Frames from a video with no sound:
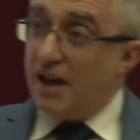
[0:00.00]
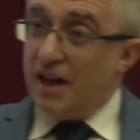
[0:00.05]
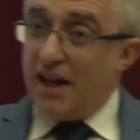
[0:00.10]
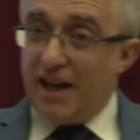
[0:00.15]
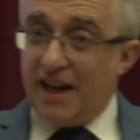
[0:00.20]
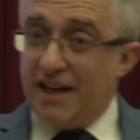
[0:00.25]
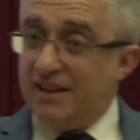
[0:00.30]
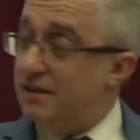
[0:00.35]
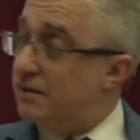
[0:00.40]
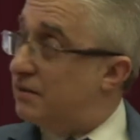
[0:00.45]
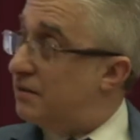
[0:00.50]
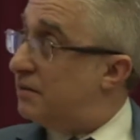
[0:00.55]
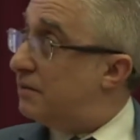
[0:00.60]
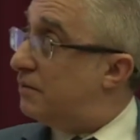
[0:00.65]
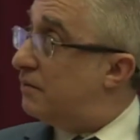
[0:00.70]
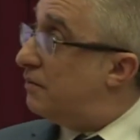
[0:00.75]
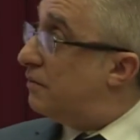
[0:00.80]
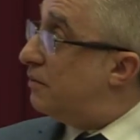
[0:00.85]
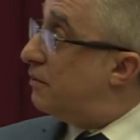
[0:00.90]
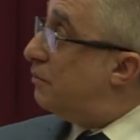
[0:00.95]
And
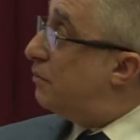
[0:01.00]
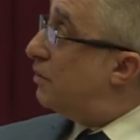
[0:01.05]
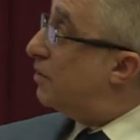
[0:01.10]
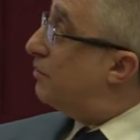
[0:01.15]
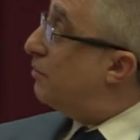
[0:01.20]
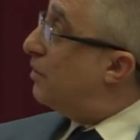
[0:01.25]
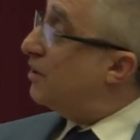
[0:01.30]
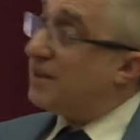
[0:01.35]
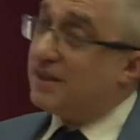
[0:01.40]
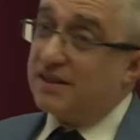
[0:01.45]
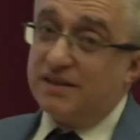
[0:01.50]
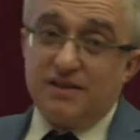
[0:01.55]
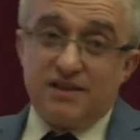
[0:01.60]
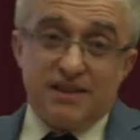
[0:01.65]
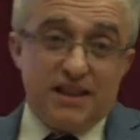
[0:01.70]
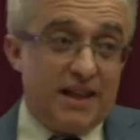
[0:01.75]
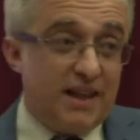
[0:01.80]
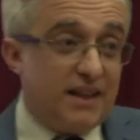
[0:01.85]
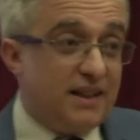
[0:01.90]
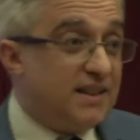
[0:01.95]
what does it
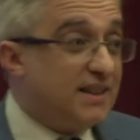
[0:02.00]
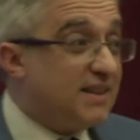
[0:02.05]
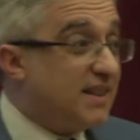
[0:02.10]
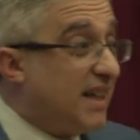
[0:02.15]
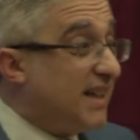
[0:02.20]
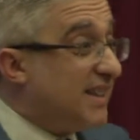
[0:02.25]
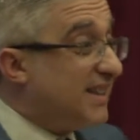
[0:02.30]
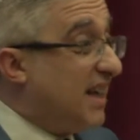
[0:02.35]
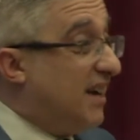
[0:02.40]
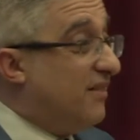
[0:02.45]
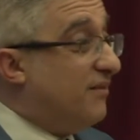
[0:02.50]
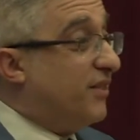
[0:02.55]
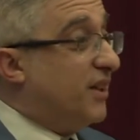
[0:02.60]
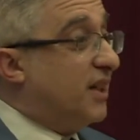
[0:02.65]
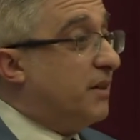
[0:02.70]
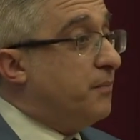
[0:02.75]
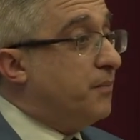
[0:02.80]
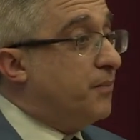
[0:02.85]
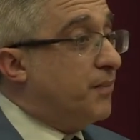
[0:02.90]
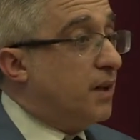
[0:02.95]
say? It says something
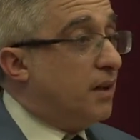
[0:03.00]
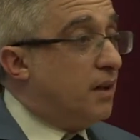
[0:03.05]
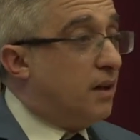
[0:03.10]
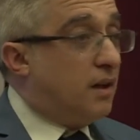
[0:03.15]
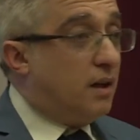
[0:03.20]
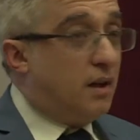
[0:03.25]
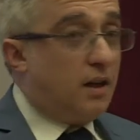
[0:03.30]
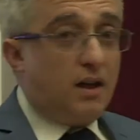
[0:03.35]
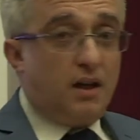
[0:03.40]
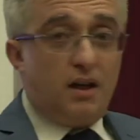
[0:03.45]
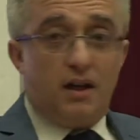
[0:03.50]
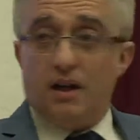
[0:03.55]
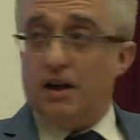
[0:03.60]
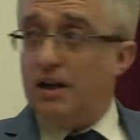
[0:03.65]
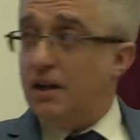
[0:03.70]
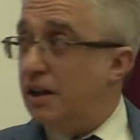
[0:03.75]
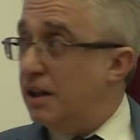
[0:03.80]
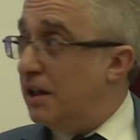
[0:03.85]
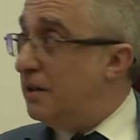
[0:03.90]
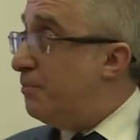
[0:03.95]

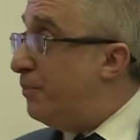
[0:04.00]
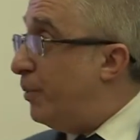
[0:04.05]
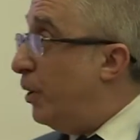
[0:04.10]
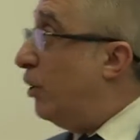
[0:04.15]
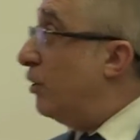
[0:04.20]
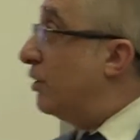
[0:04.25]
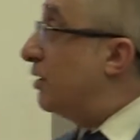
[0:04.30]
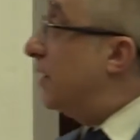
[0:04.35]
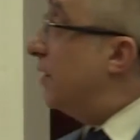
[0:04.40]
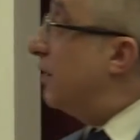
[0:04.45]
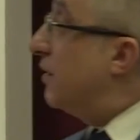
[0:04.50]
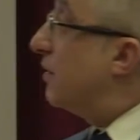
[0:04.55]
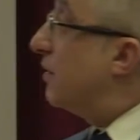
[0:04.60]
important.